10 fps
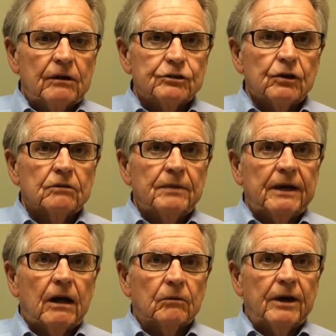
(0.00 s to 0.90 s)
you
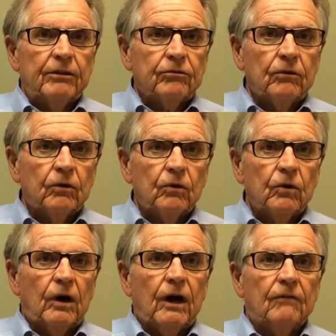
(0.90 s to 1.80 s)
assured me all the way through